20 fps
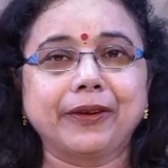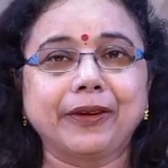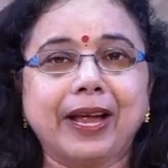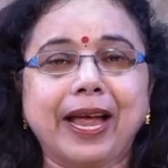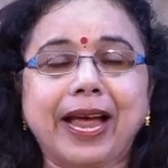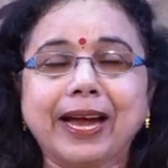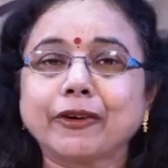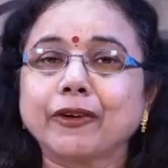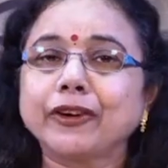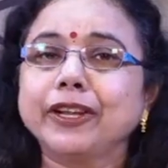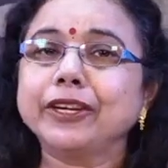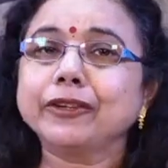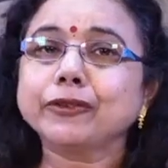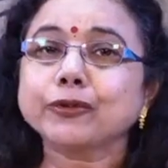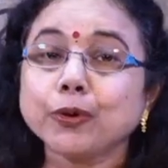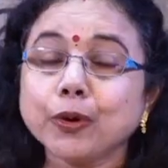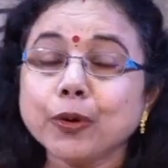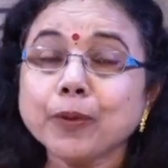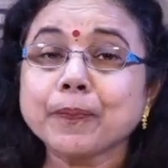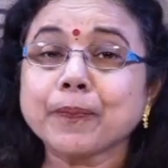according
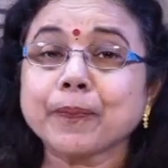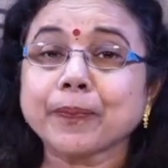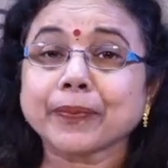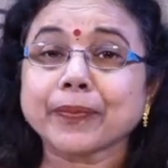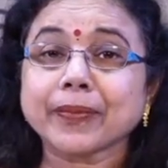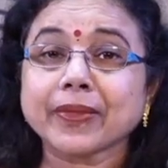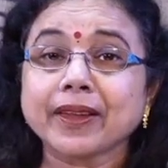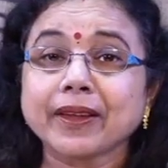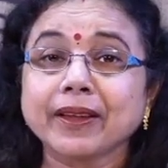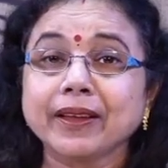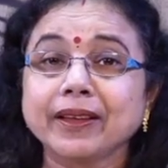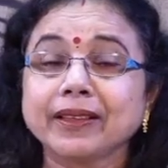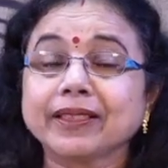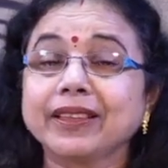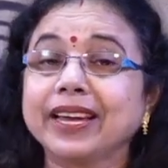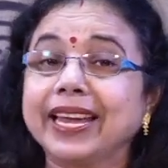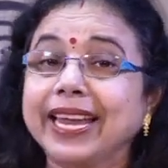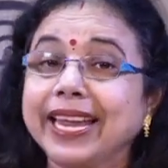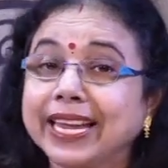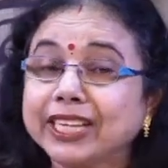to
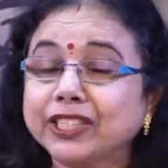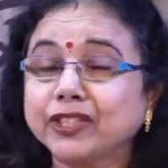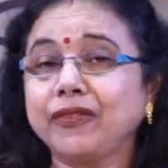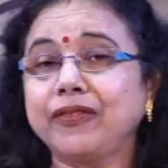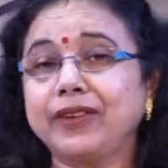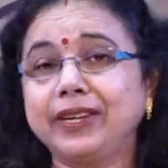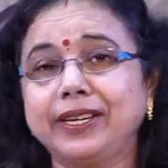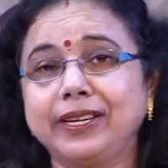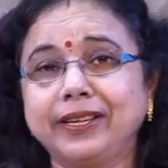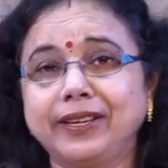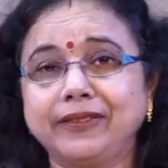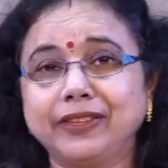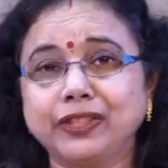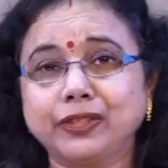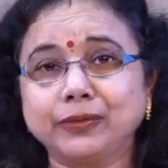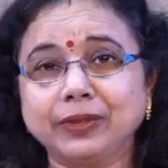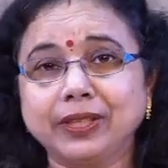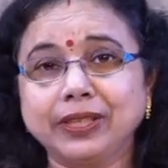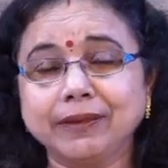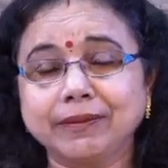the age of an
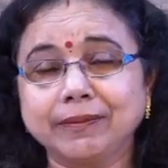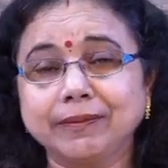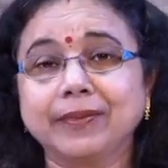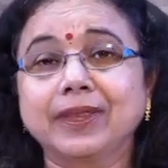individual,